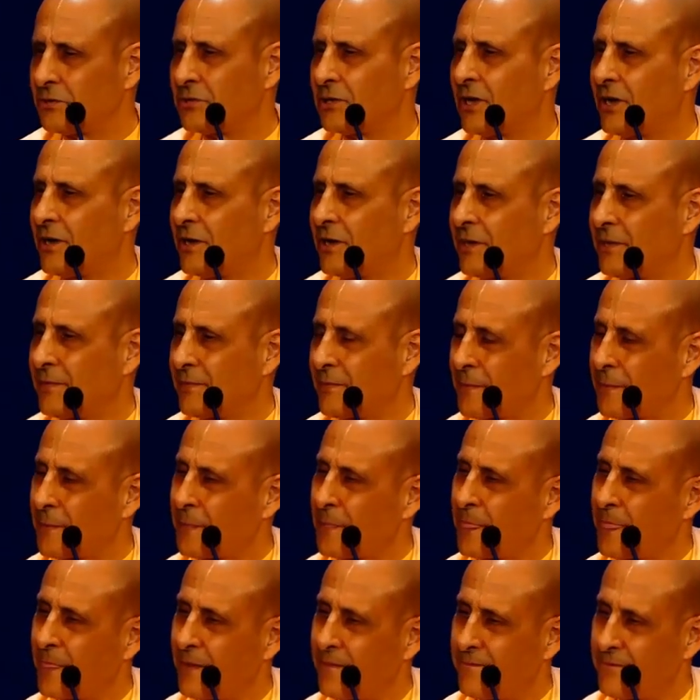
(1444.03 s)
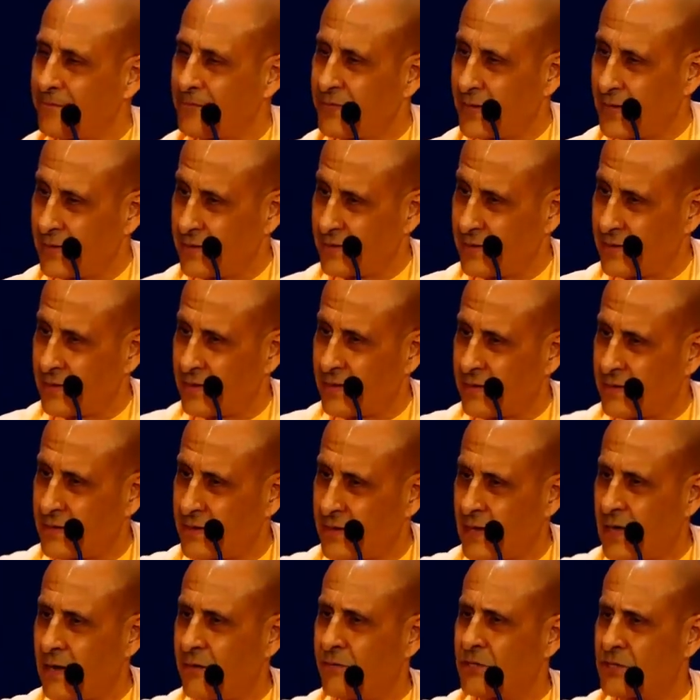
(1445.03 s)
so long,
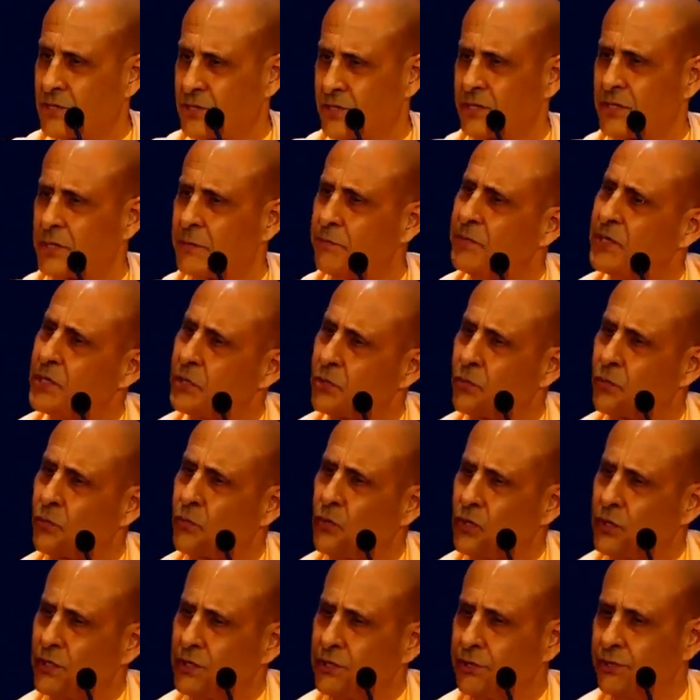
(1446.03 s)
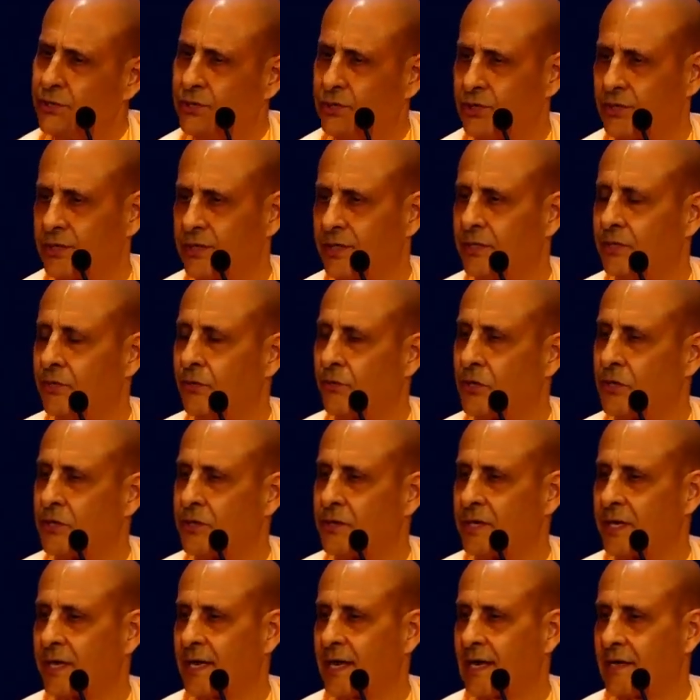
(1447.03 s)
I was in the Muir Woods in
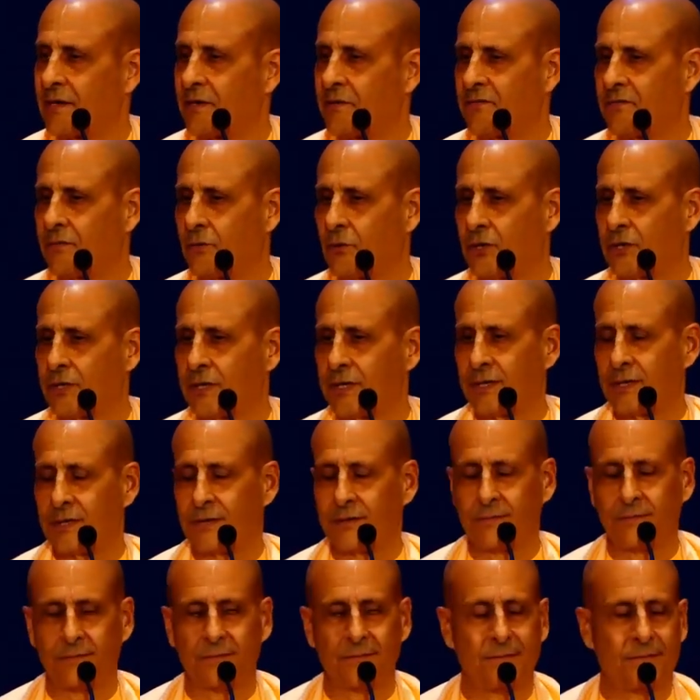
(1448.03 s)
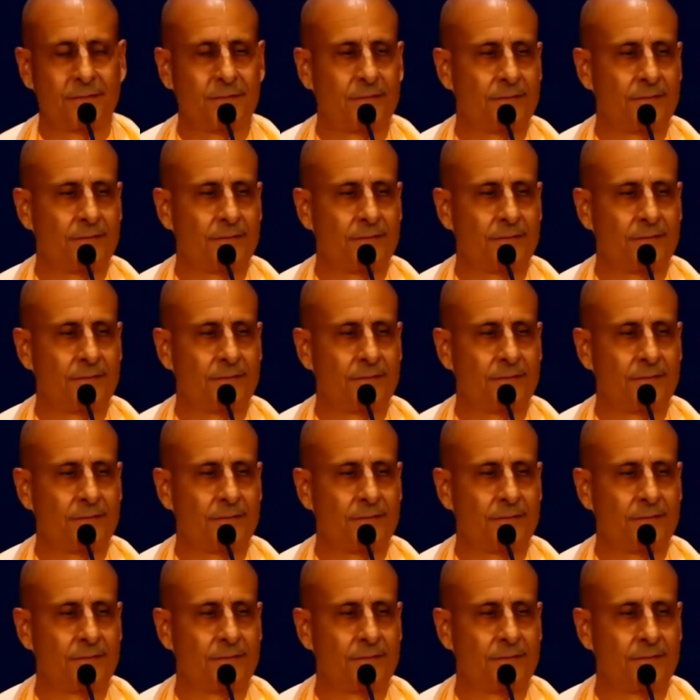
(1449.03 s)
Northern California,